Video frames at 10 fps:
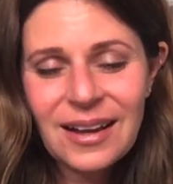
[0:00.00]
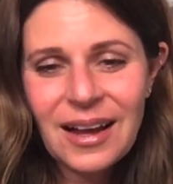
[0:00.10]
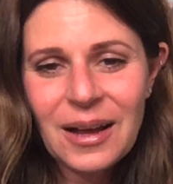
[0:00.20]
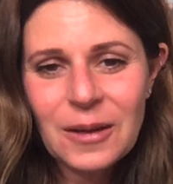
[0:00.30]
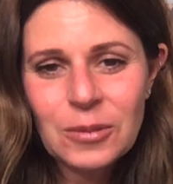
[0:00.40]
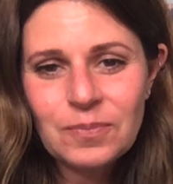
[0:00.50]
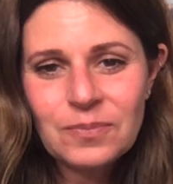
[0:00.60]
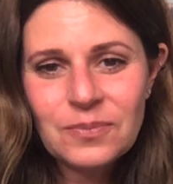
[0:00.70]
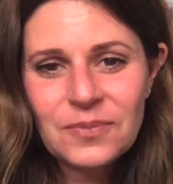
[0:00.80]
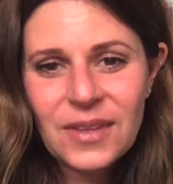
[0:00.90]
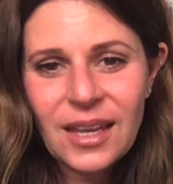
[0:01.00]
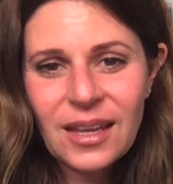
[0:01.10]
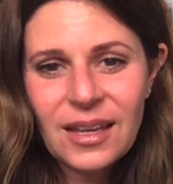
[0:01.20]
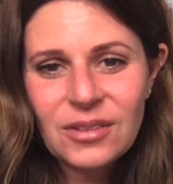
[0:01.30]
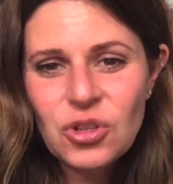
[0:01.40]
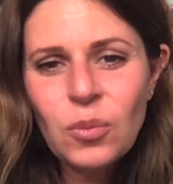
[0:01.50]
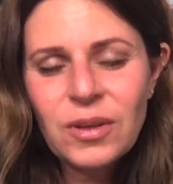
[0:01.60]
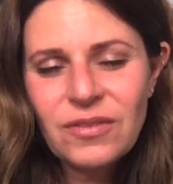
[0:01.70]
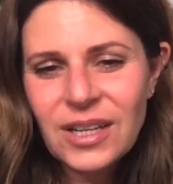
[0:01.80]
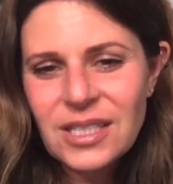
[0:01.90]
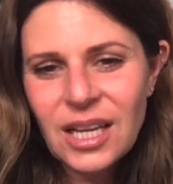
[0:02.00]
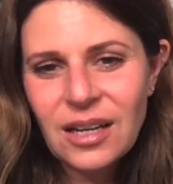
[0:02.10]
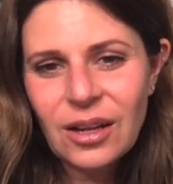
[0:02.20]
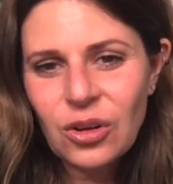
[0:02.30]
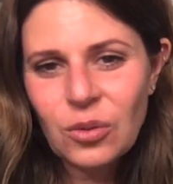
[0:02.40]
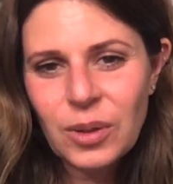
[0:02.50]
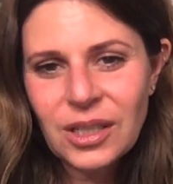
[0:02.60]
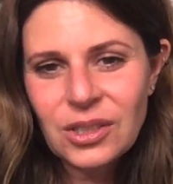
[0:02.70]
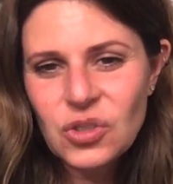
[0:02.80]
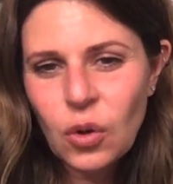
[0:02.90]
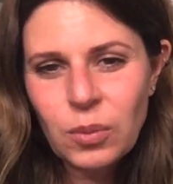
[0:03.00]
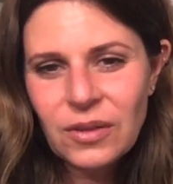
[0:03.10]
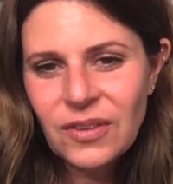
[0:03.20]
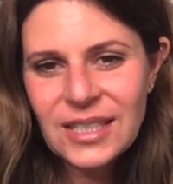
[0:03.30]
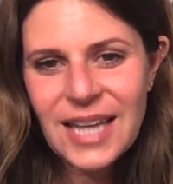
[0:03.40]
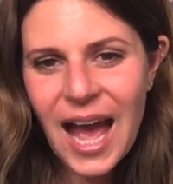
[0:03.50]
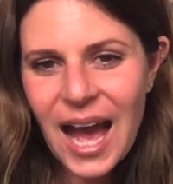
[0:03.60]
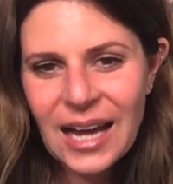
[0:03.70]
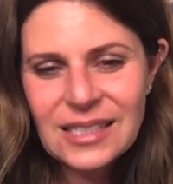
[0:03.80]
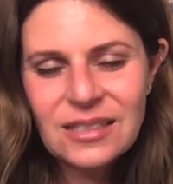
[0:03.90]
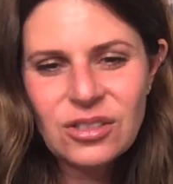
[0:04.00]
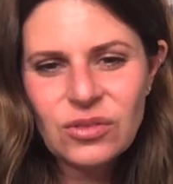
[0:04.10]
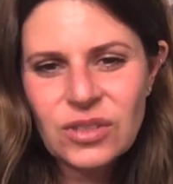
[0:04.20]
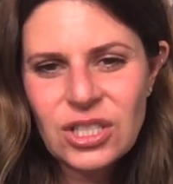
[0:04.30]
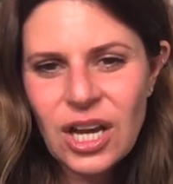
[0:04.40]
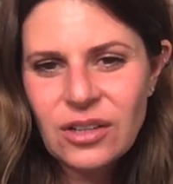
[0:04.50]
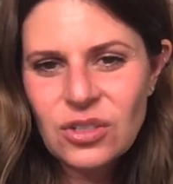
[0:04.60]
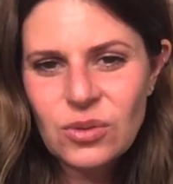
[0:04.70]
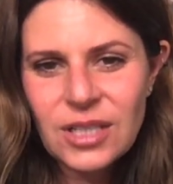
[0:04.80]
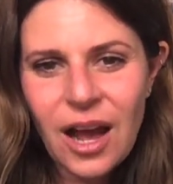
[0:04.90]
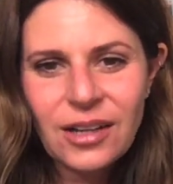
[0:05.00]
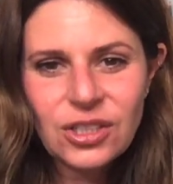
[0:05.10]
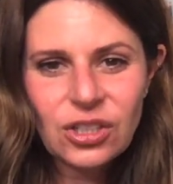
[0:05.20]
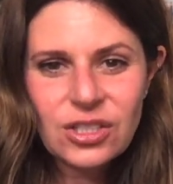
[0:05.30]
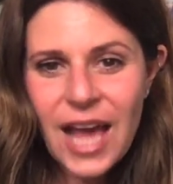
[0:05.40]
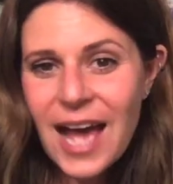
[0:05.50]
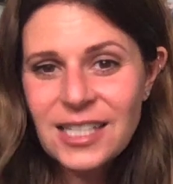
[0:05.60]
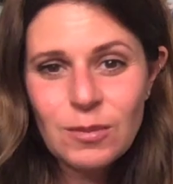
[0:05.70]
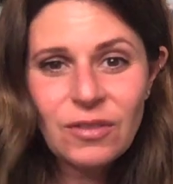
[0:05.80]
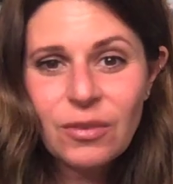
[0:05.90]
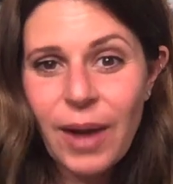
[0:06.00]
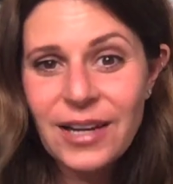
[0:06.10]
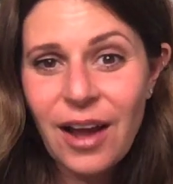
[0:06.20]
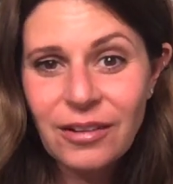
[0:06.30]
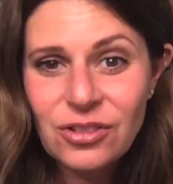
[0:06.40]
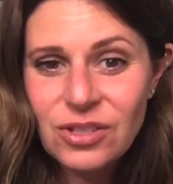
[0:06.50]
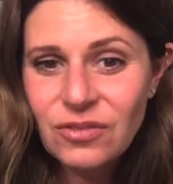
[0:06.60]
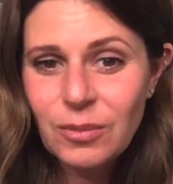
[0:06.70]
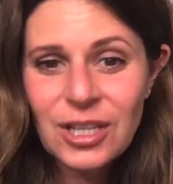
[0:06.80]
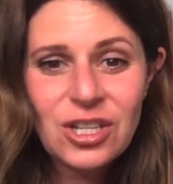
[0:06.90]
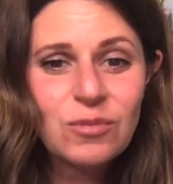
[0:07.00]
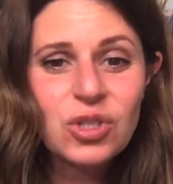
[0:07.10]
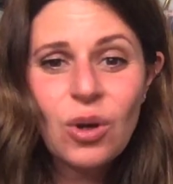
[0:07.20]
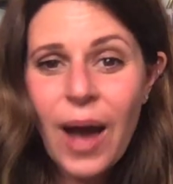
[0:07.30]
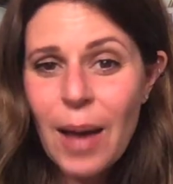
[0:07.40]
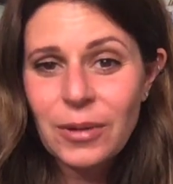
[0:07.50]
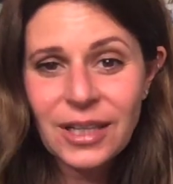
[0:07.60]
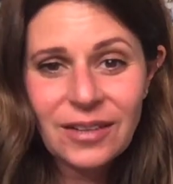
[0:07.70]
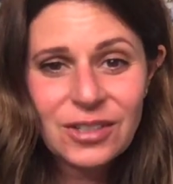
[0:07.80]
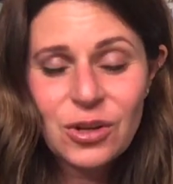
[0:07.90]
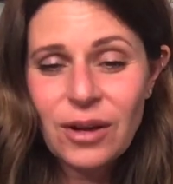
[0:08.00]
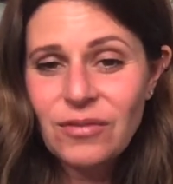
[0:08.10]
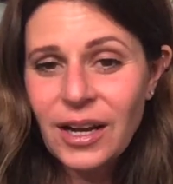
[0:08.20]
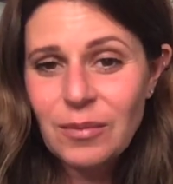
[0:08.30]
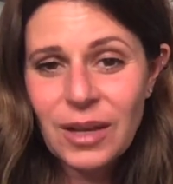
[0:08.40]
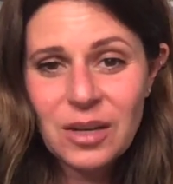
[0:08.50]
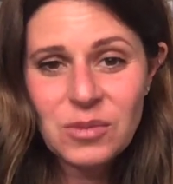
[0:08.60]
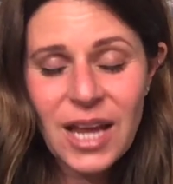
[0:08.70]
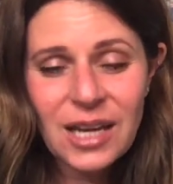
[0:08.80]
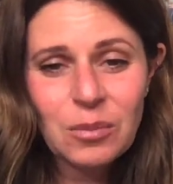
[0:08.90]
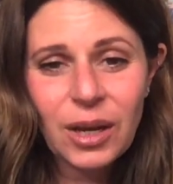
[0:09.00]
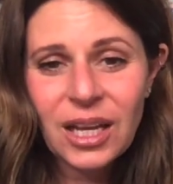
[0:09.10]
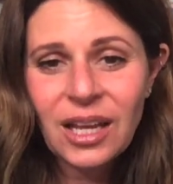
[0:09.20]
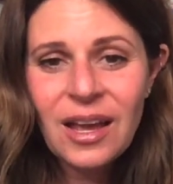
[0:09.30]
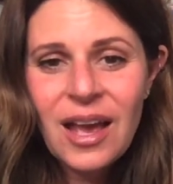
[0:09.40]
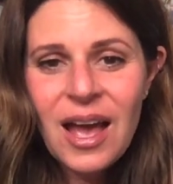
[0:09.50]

Um, don't be afraid to get another opinion. Don't be afraid to ask, to reach out to a doctor, to ask me for my doctor's information. I'm so happy to give it to you. I'd recommend him to anybody.